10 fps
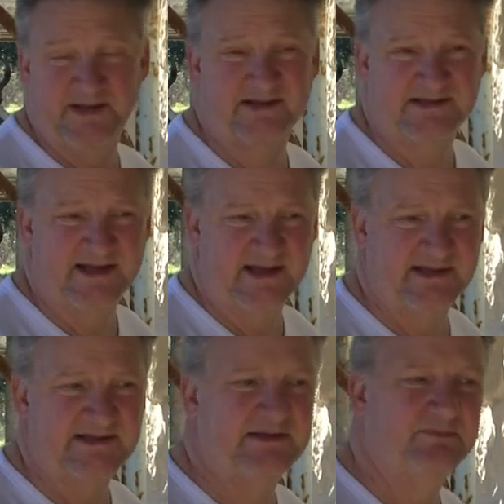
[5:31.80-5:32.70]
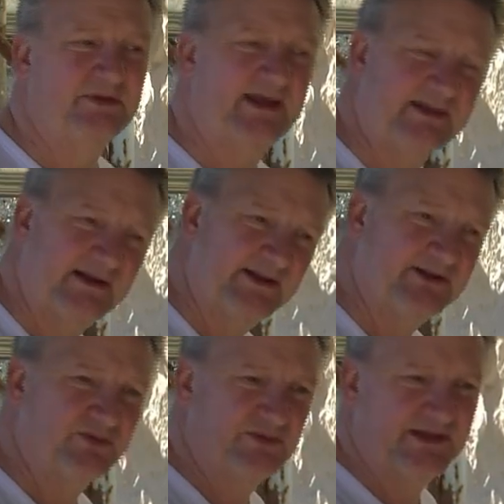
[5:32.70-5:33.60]
downstairs, get the
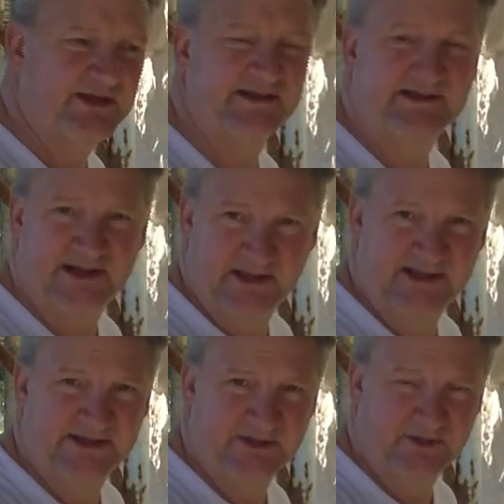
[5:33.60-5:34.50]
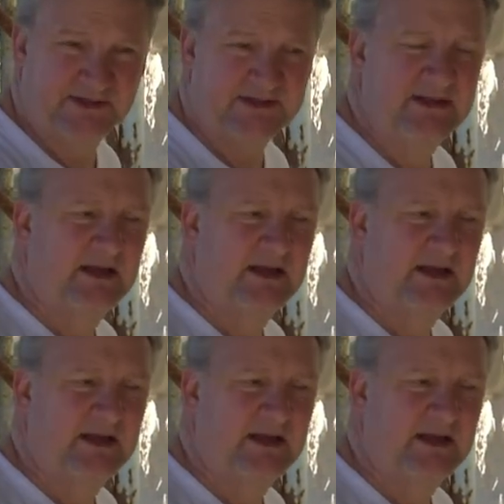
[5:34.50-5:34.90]
lintels in, the steel lintels,